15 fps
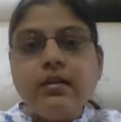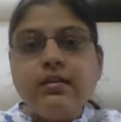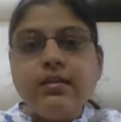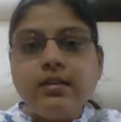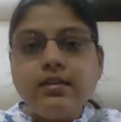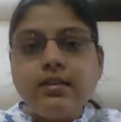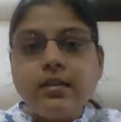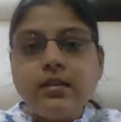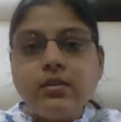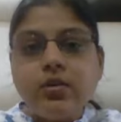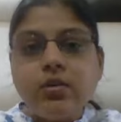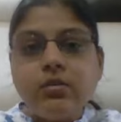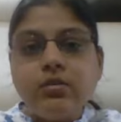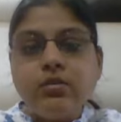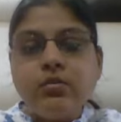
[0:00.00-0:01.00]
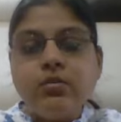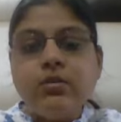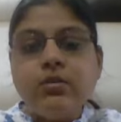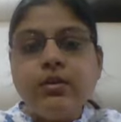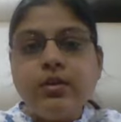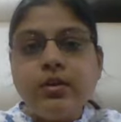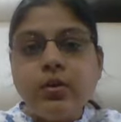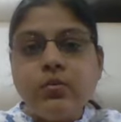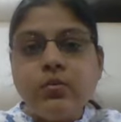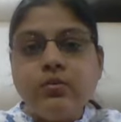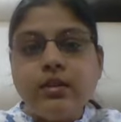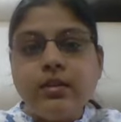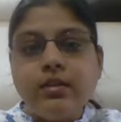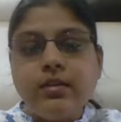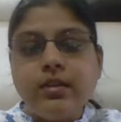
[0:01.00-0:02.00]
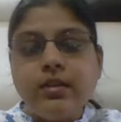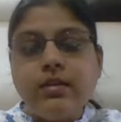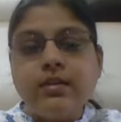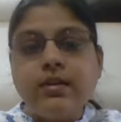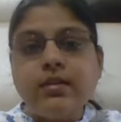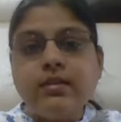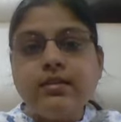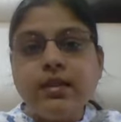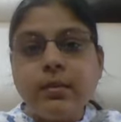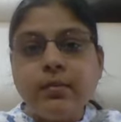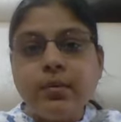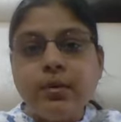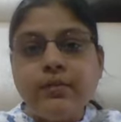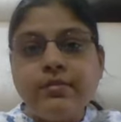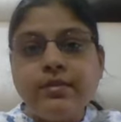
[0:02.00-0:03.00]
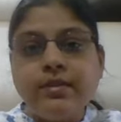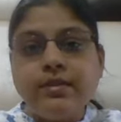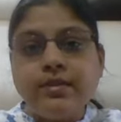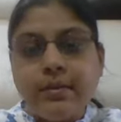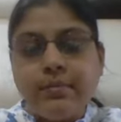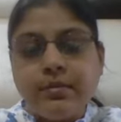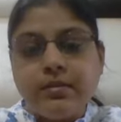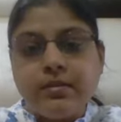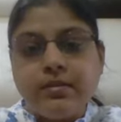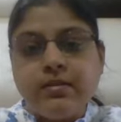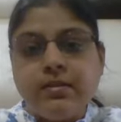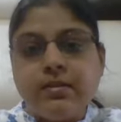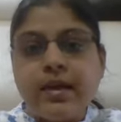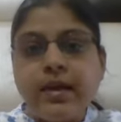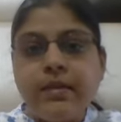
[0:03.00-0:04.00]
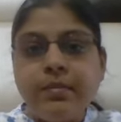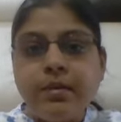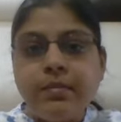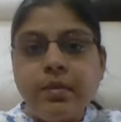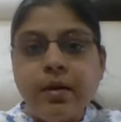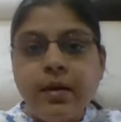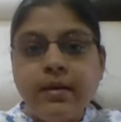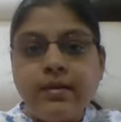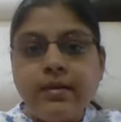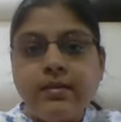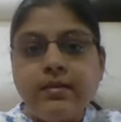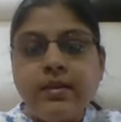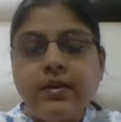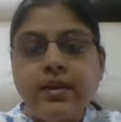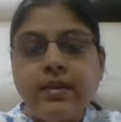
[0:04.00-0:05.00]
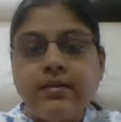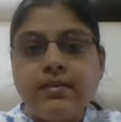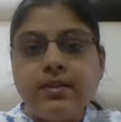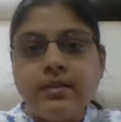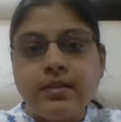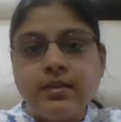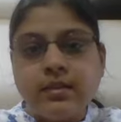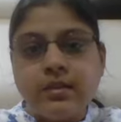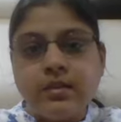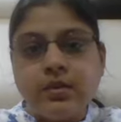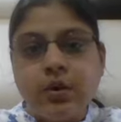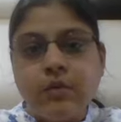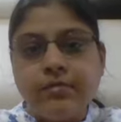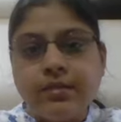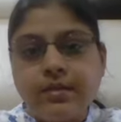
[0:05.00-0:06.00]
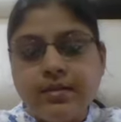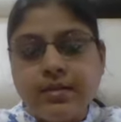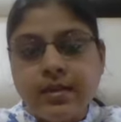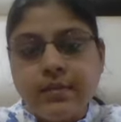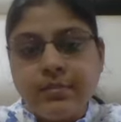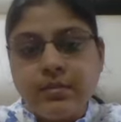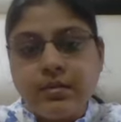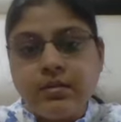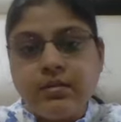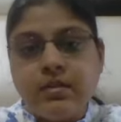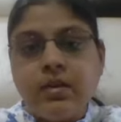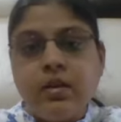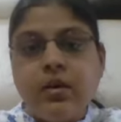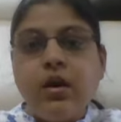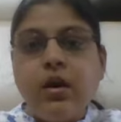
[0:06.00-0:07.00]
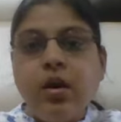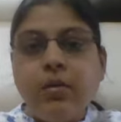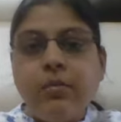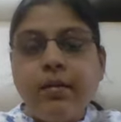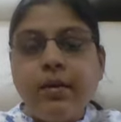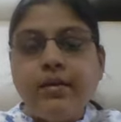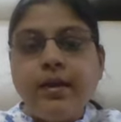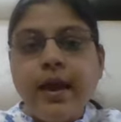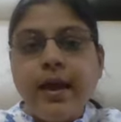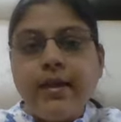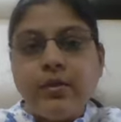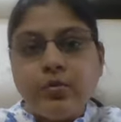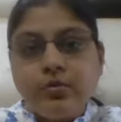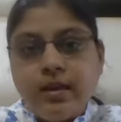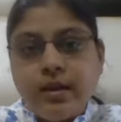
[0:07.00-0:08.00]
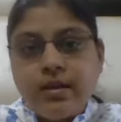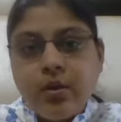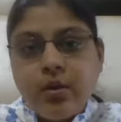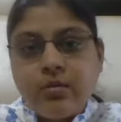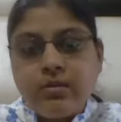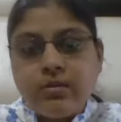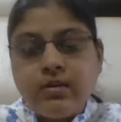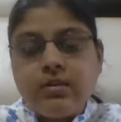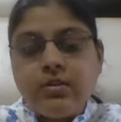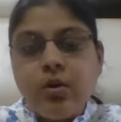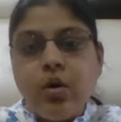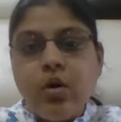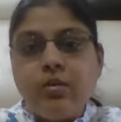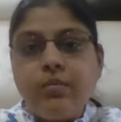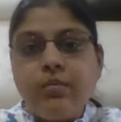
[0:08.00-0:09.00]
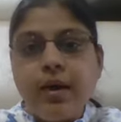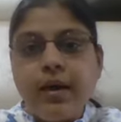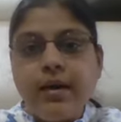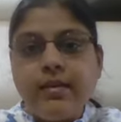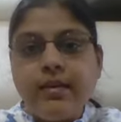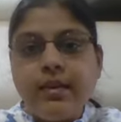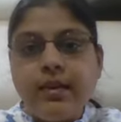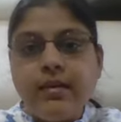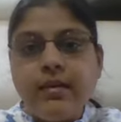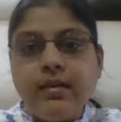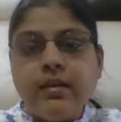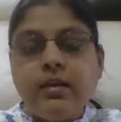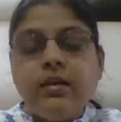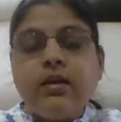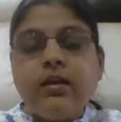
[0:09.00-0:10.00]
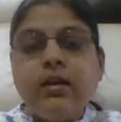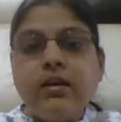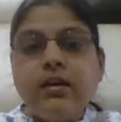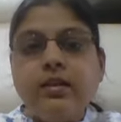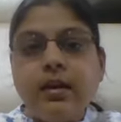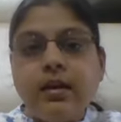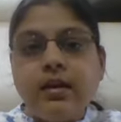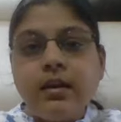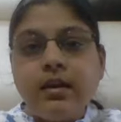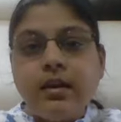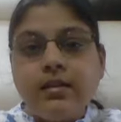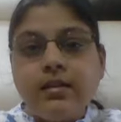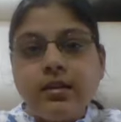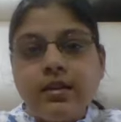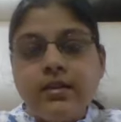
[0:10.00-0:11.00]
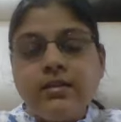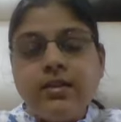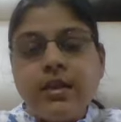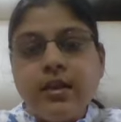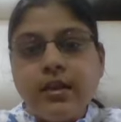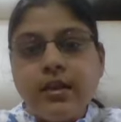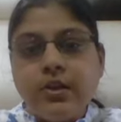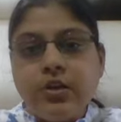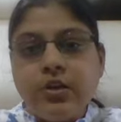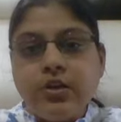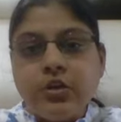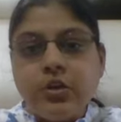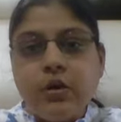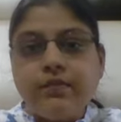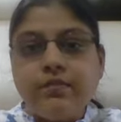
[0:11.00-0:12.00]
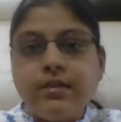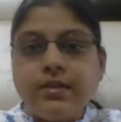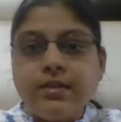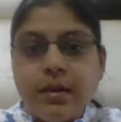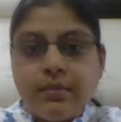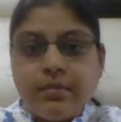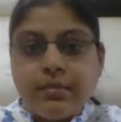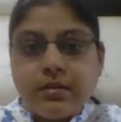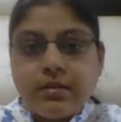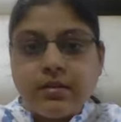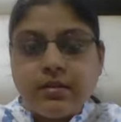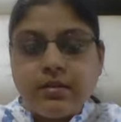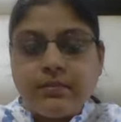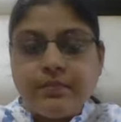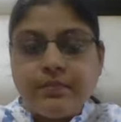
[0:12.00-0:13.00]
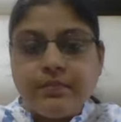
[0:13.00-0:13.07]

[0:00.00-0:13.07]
this is also reduced in the number of the receptors. This can be by the decreased synthesis of the receptors, or by the endocytosis, or by the increased degradation of the receptors.